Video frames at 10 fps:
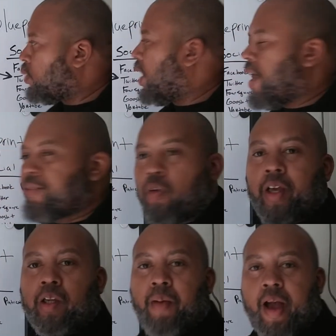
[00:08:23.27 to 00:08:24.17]
and they're
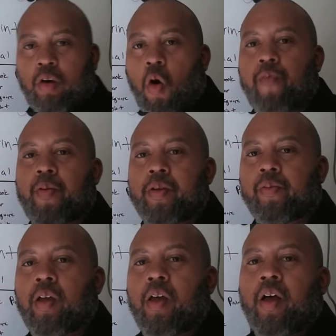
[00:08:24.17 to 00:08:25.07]
looking to buy a car from you.
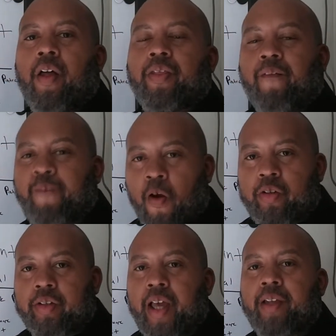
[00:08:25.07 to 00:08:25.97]
The
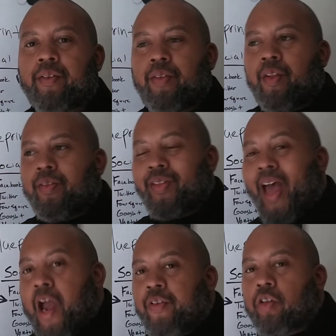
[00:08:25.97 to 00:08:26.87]
first thing
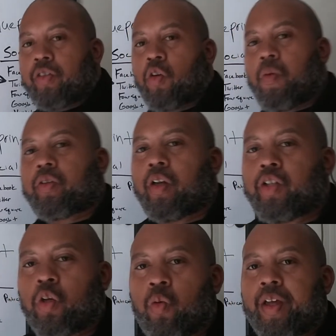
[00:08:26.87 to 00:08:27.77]
the average consumer is going
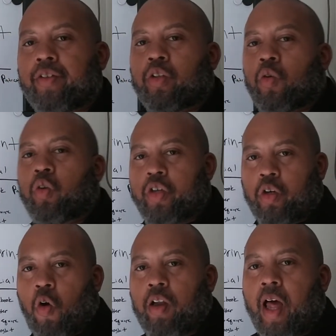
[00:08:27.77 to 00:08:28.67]
to do is Google
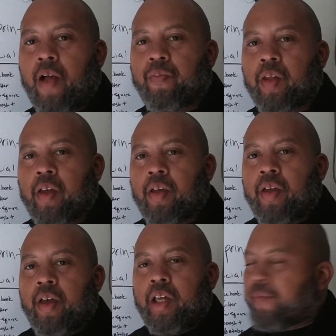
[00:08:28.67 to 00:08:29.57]
your car lot.
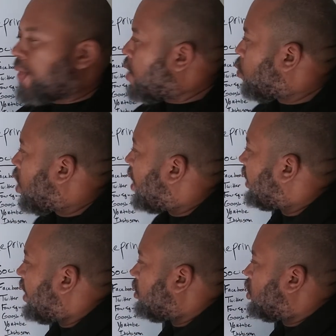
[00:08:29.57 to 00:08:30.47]
And if they
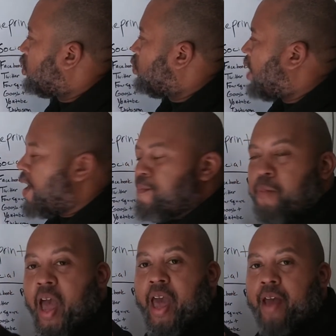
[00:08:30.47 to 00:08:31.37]
run into a
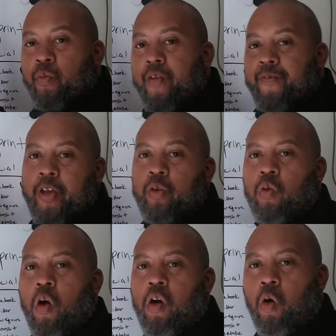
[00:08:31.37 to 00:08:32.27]
bad
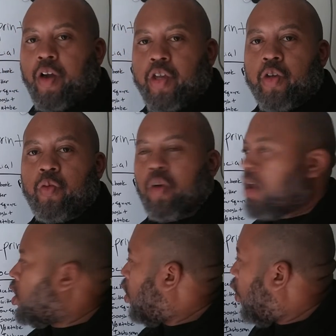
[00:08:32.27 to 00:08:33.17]
review on you
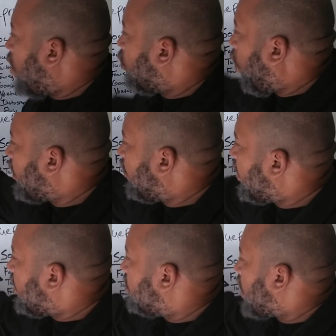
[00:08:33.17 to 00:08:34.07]
on one of
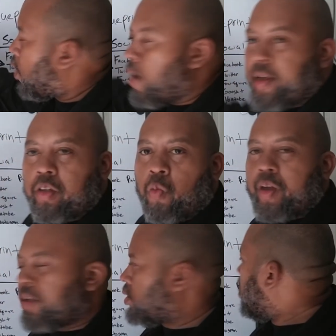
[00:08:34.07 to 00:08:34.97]
these
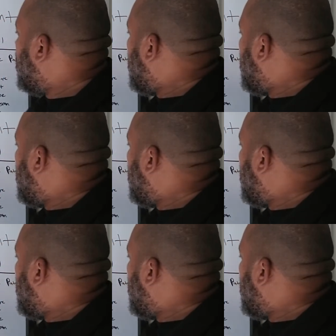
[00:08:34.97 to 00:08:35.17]
directories,